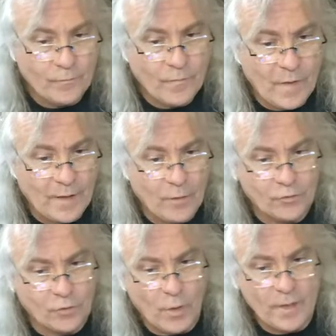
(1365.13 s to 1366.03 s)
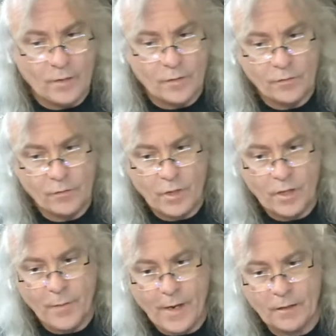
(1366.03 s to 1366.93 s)
And it was quite a
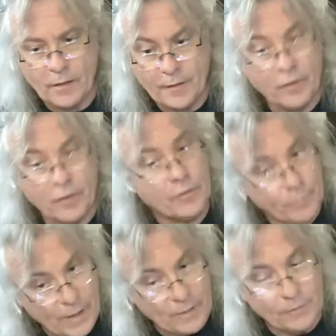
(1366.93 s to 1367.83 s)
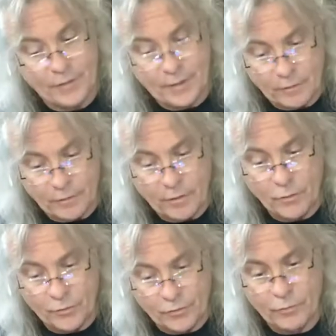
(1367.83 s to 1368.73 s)
panel on there, and there
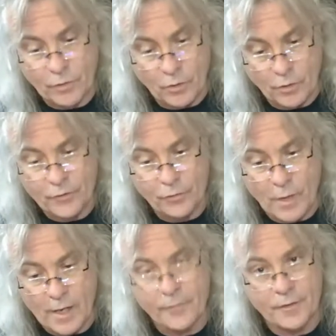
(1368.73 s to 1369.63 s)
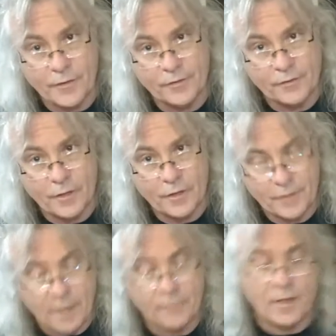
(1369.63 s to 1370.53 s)
was, you know, his wife and his
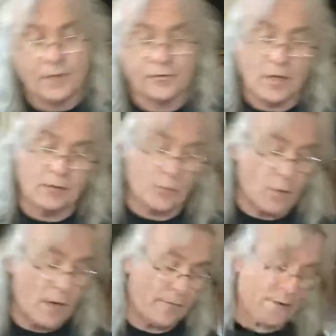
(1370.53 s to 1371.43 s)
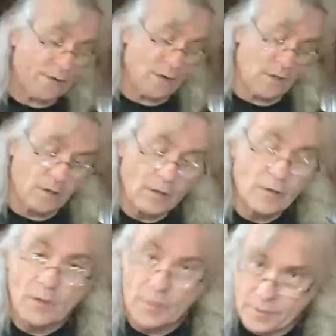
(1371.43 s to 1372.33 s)
Dave Nesdall's wife and
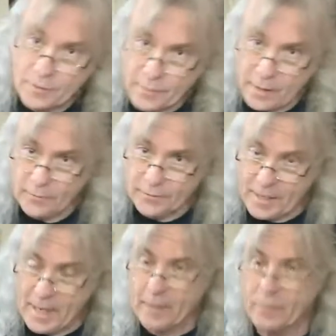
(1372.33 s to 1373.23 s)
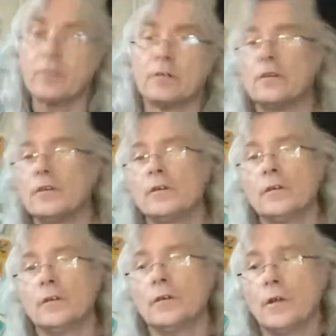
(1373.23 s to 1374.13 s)
Dave's dad
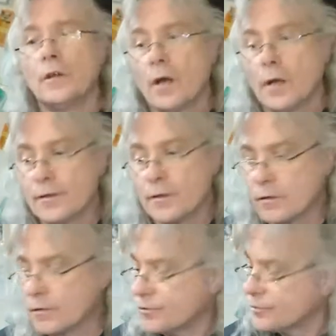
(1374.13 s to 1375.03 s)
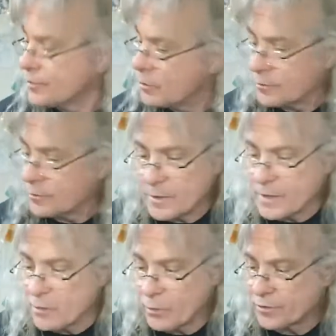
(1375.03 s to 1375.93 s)
on there. So
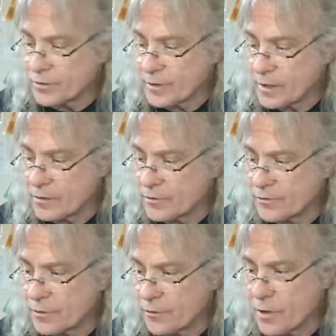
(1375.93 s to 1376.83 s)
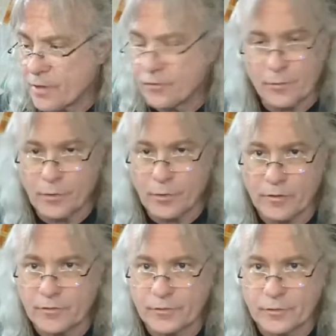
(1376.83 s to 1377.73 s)
again, once again, it's thoughts and
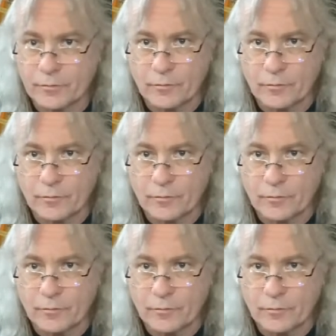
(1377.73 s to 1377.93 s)
prayers and